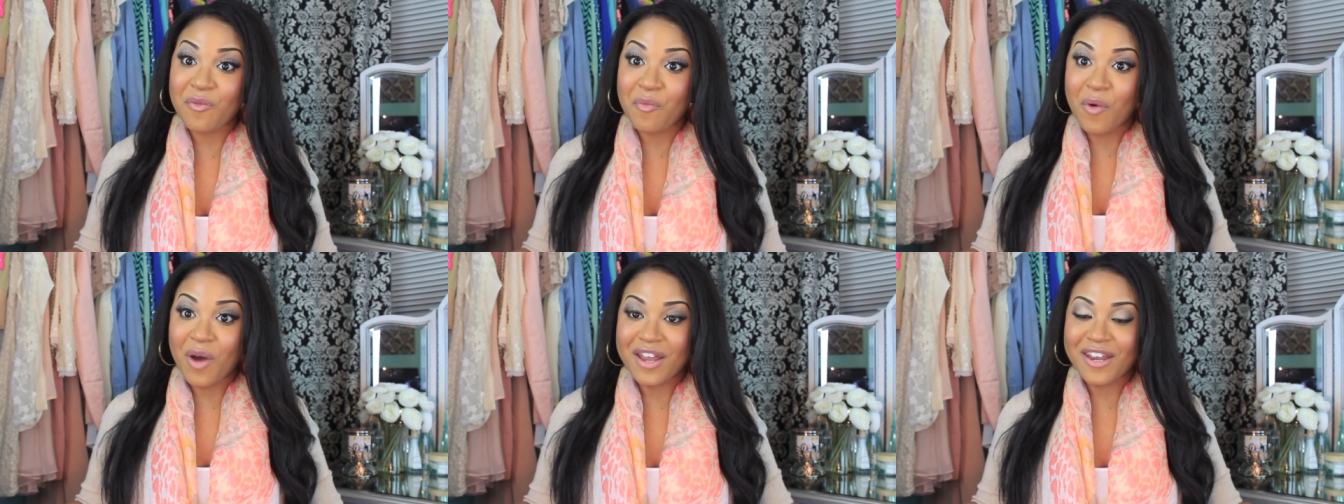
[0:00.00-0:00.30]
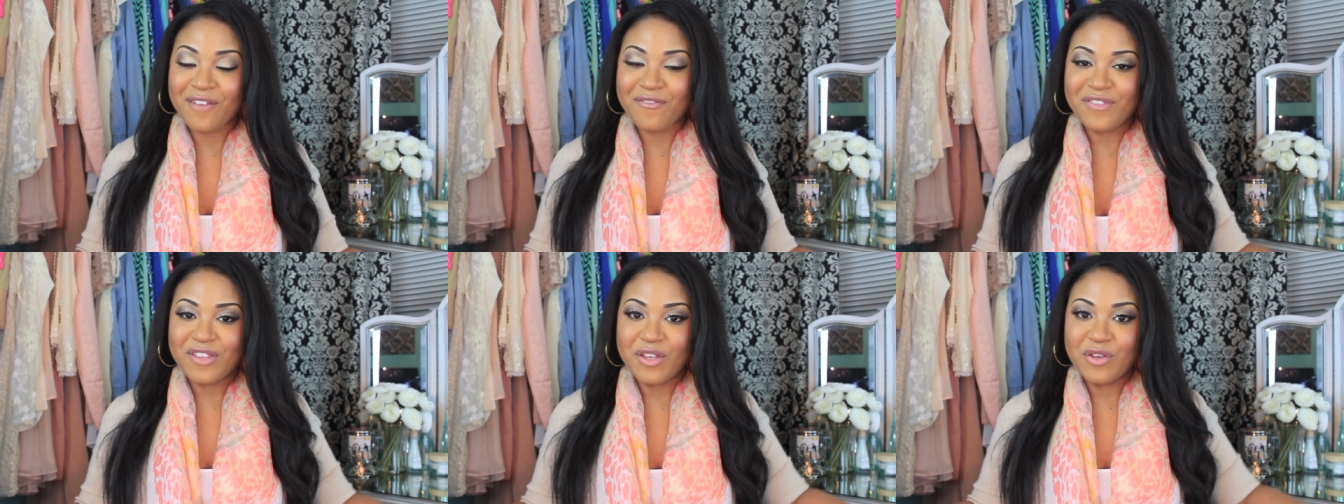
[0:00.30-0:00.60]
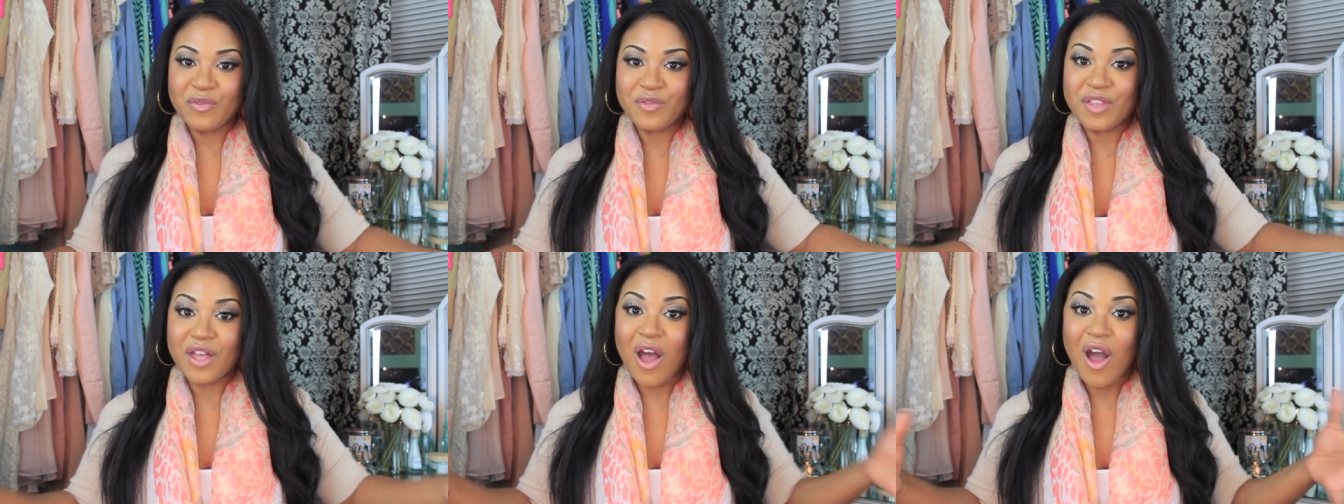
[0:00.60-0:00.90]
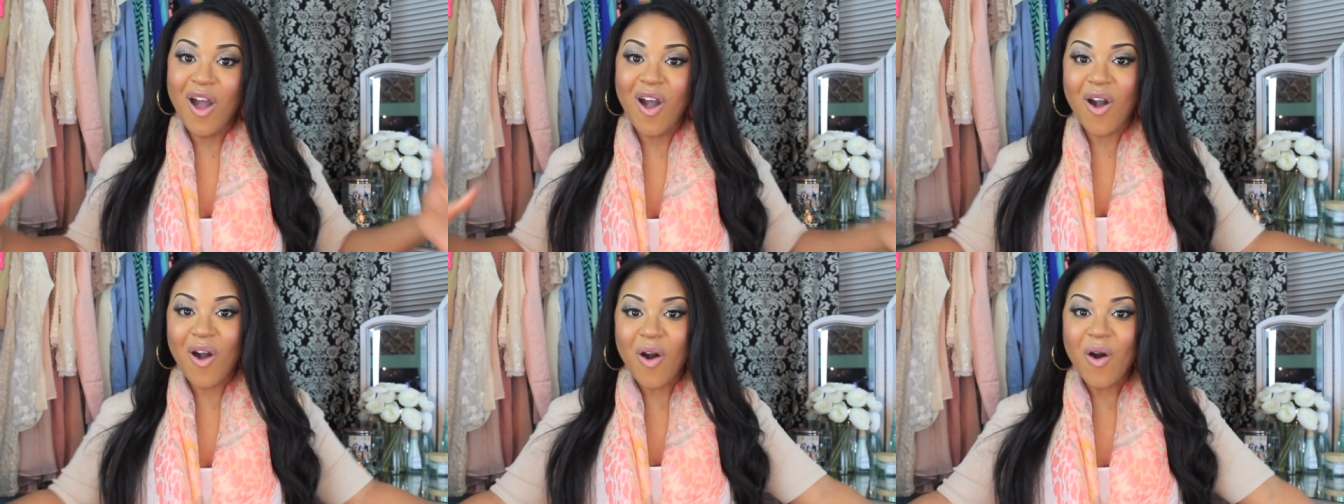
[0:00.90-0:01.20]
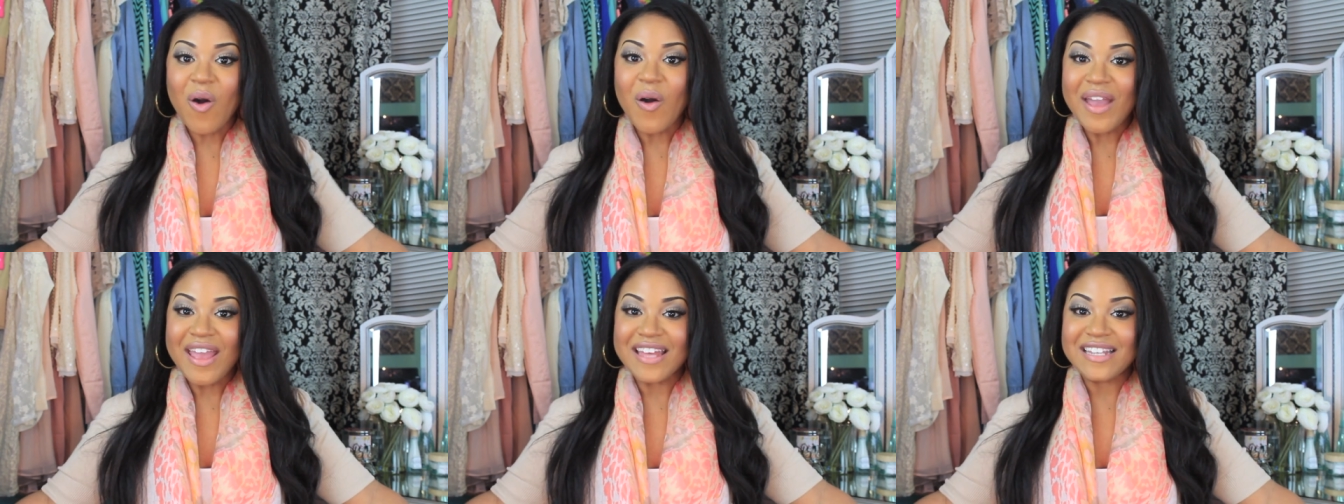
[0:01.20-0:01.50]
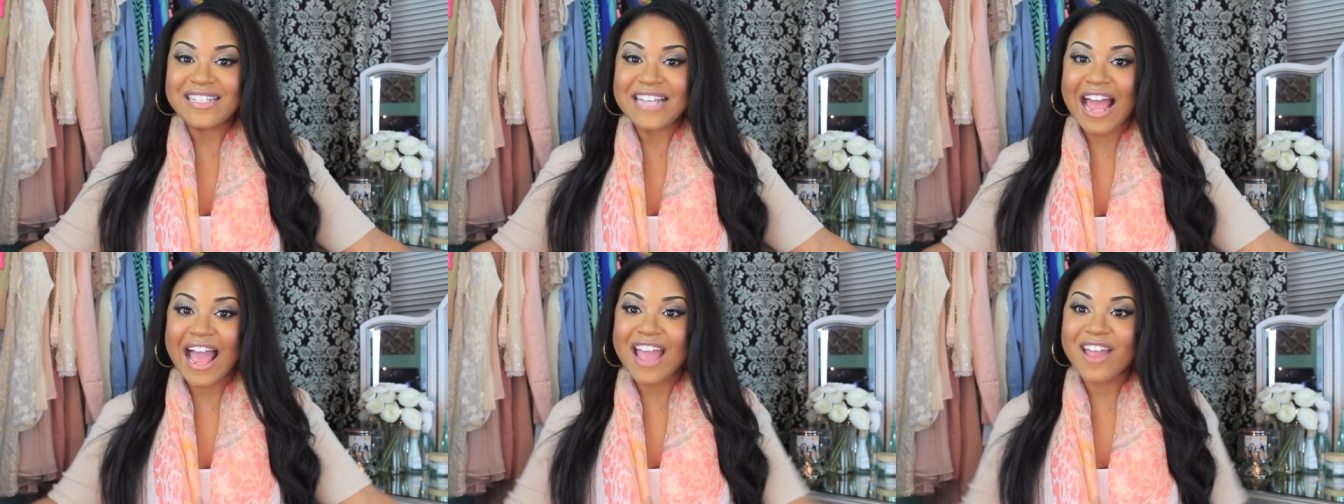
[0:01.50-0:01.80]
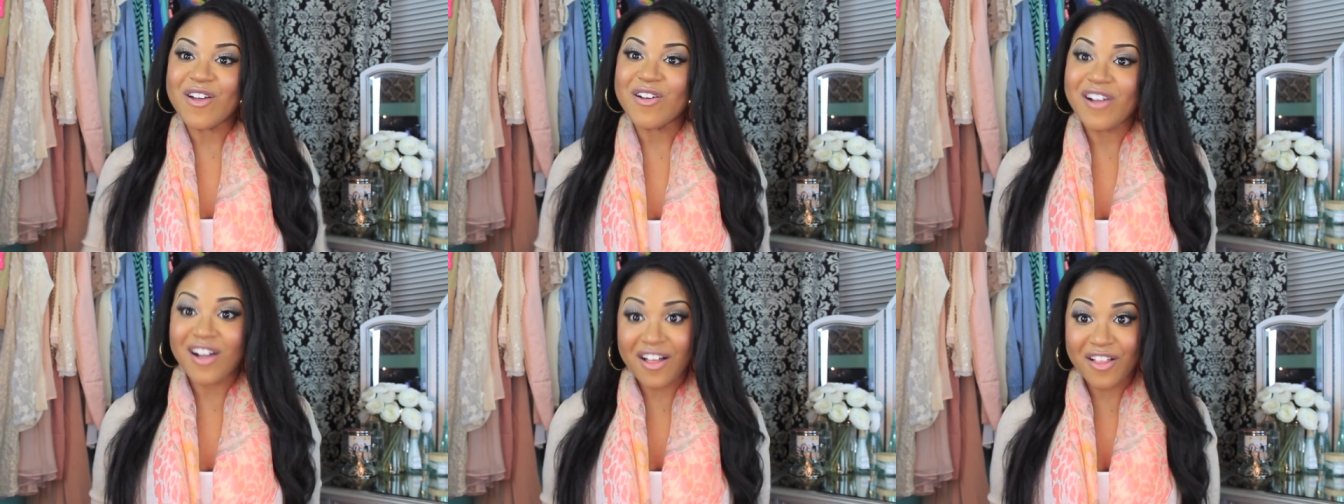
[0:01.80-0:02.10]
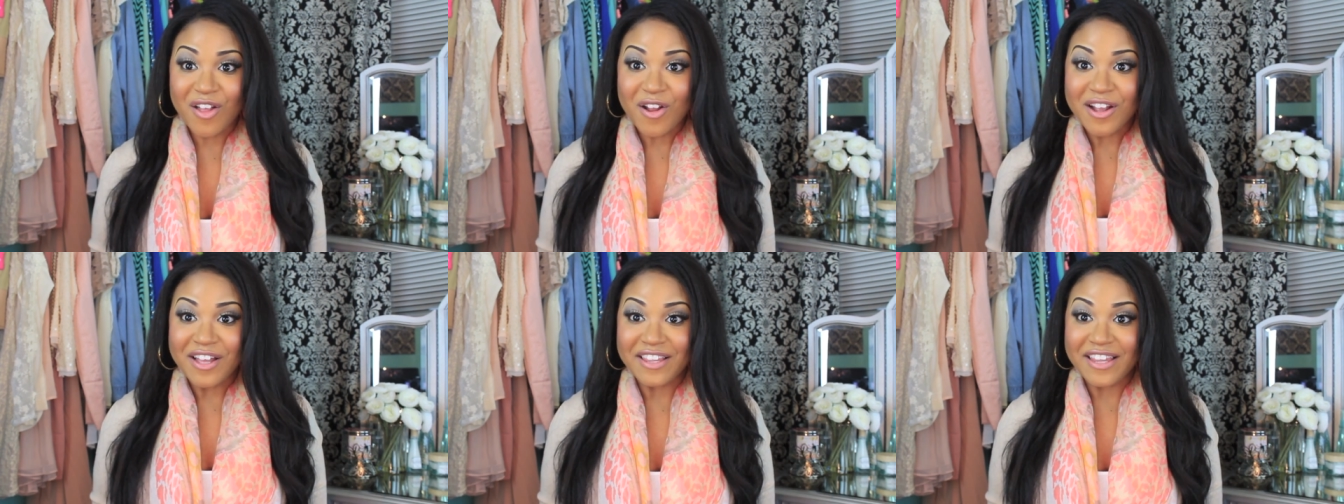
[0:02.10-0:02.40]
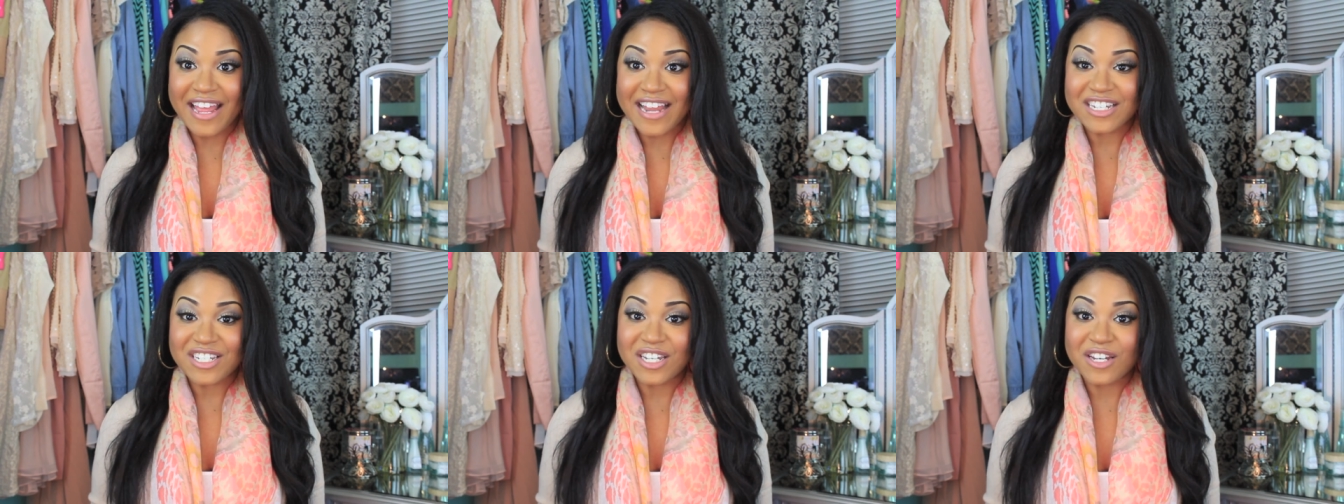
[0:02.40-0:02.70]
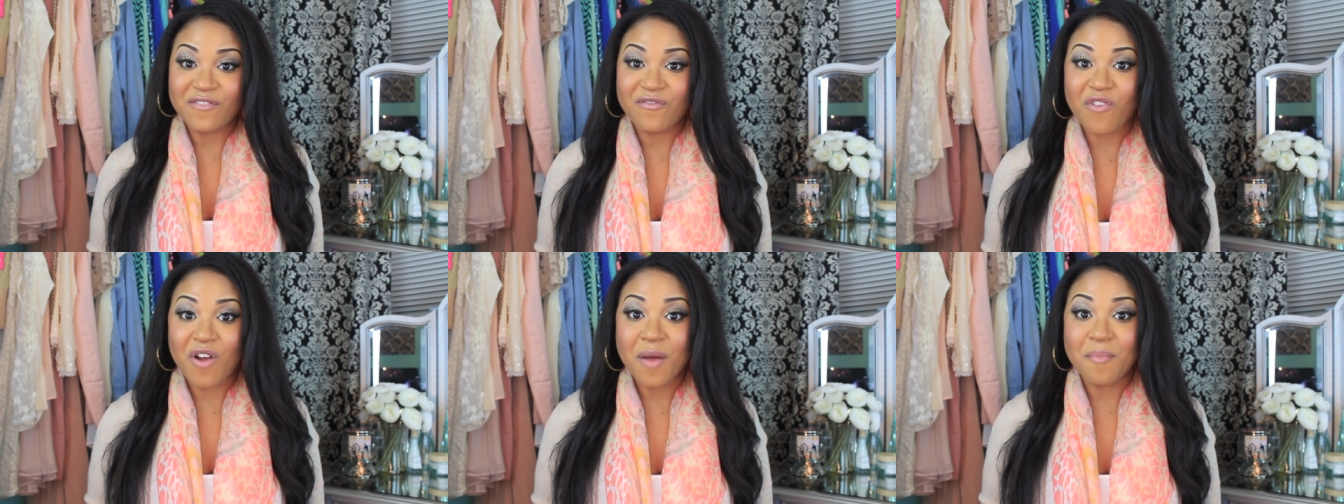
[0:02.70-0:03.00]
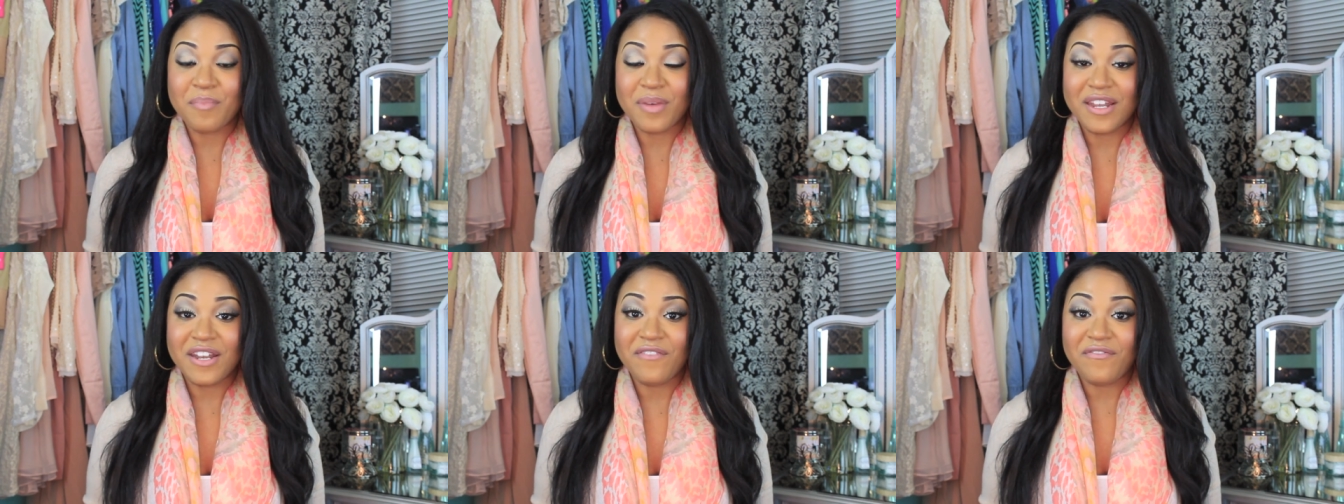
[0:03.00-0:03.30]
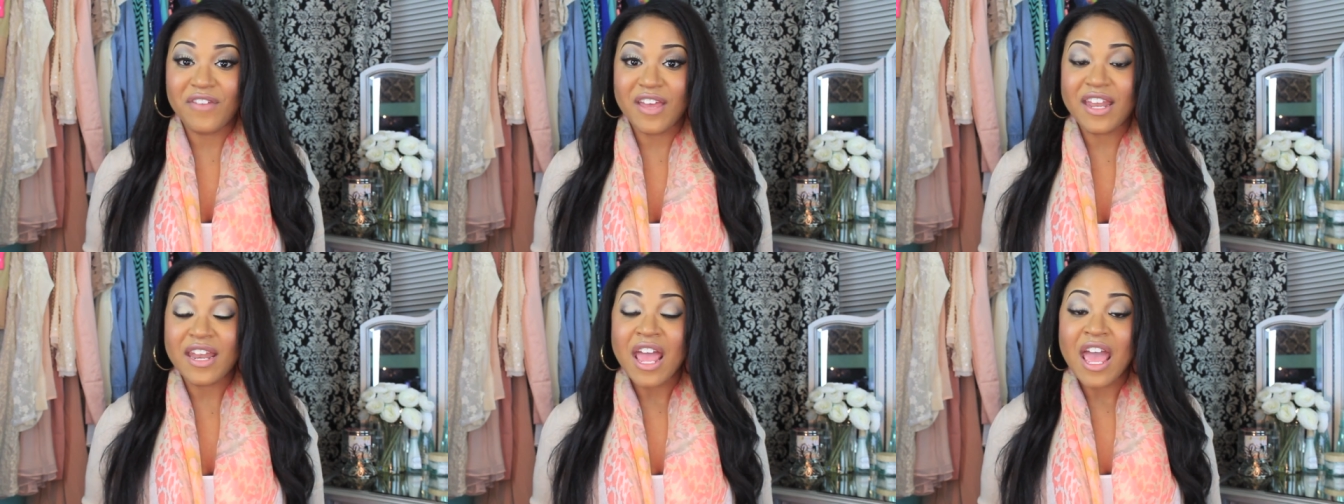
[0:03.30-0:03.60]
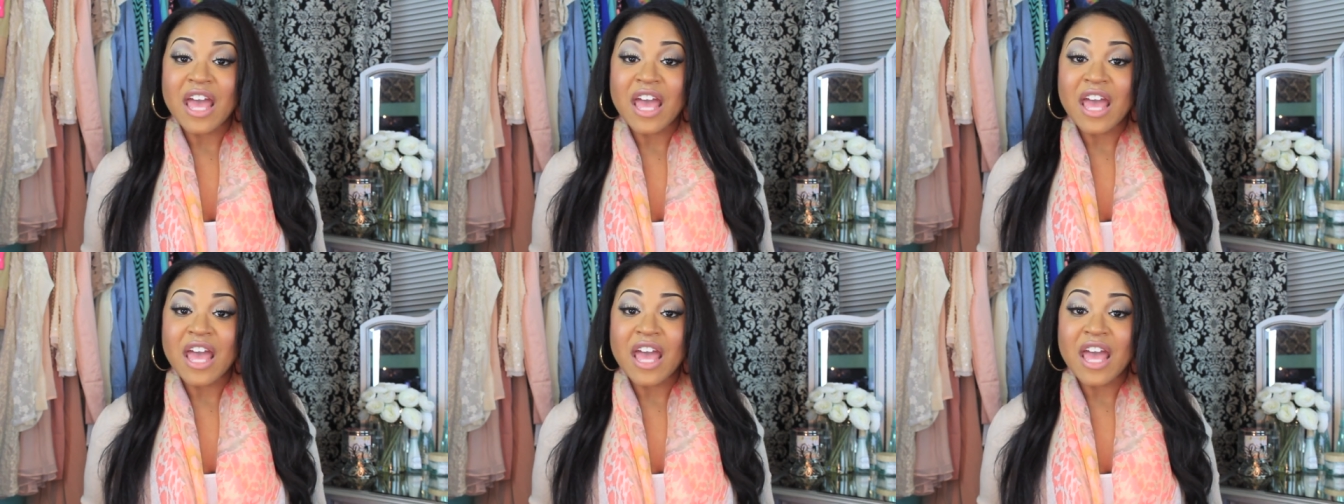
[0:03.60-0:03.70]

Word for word: one of you the whole entire color collection from Benefit.